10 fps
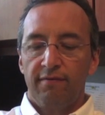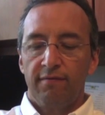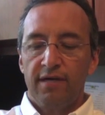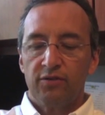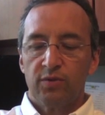
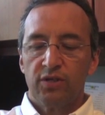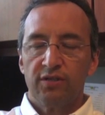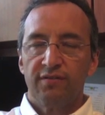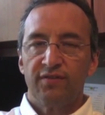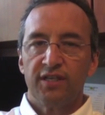as a
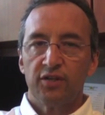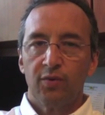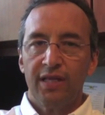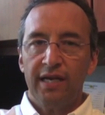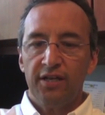result of
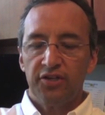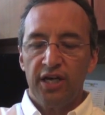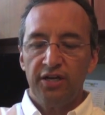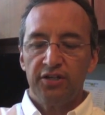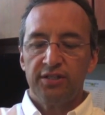disc-related
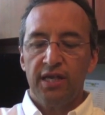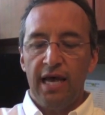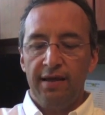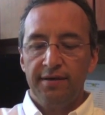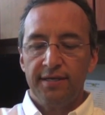changes,
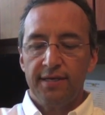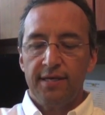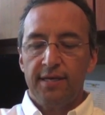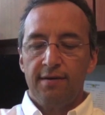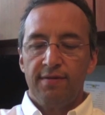and
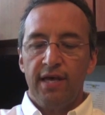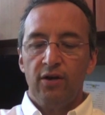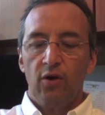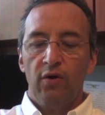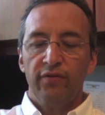
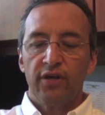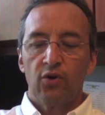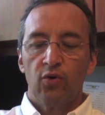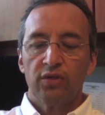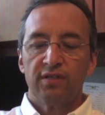then over the
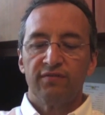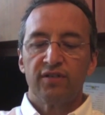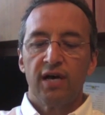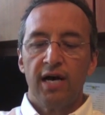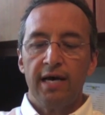course of
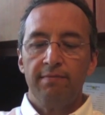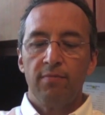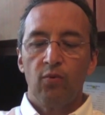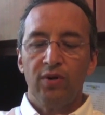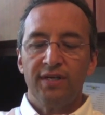
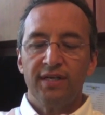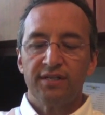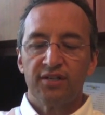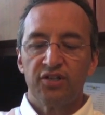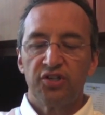time, when
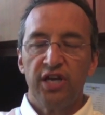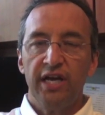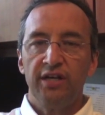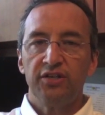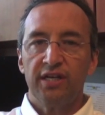discs
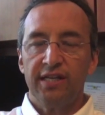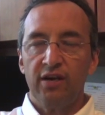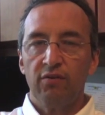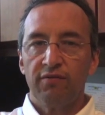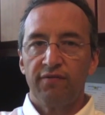change and they
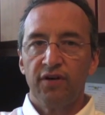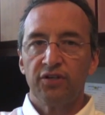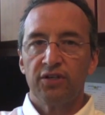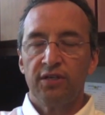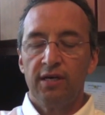don't
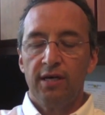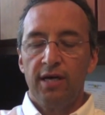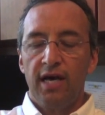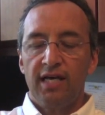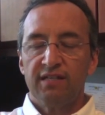function
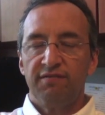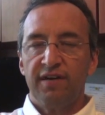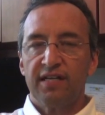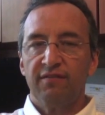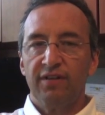as
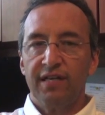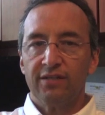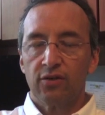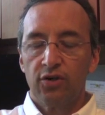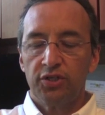effectively as
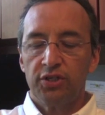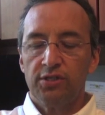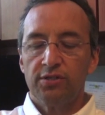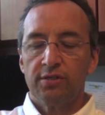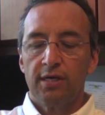
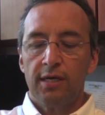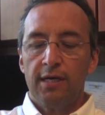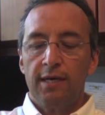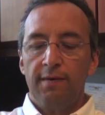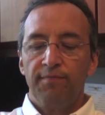cushions,
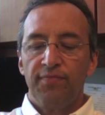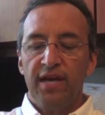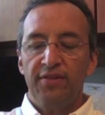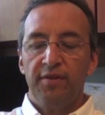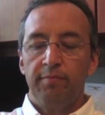
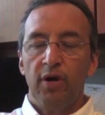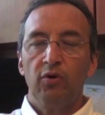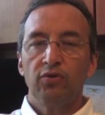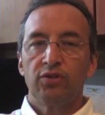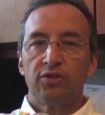then the
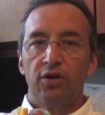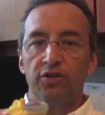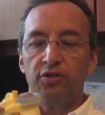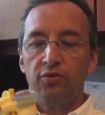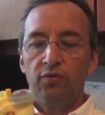bones start
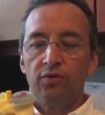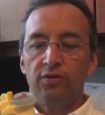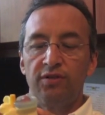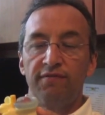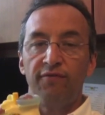to
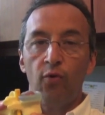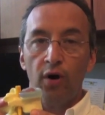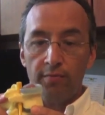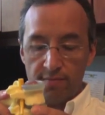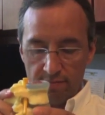
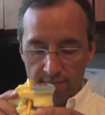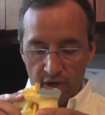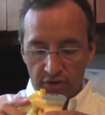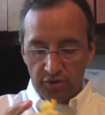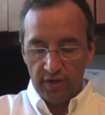deform.
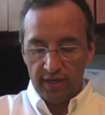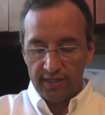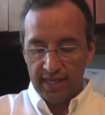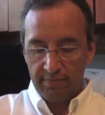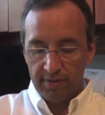I'll show you an
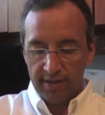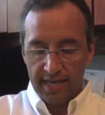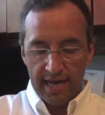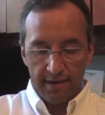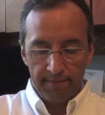example of
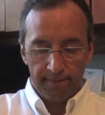that.